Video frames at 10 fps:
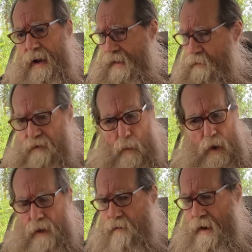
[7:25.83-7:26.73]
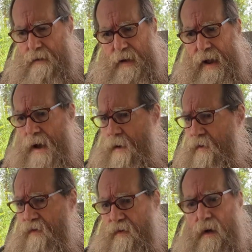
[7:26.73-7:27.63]
And that was a well-grounded
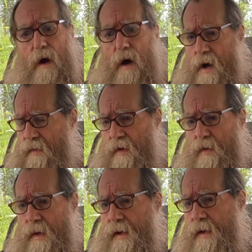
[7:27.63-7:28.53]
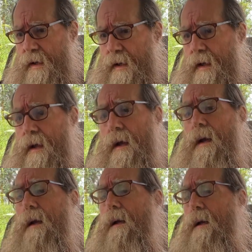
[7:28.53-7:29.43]
house on the grid.
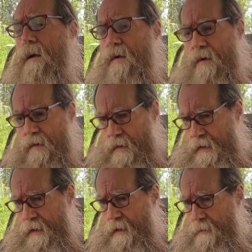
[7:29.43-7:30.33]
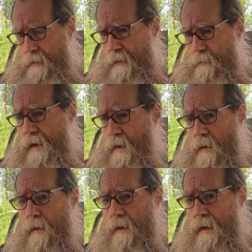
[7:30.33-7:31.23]
Took a you
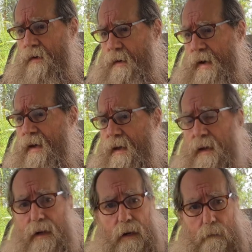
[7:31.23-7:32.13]
know a direct hit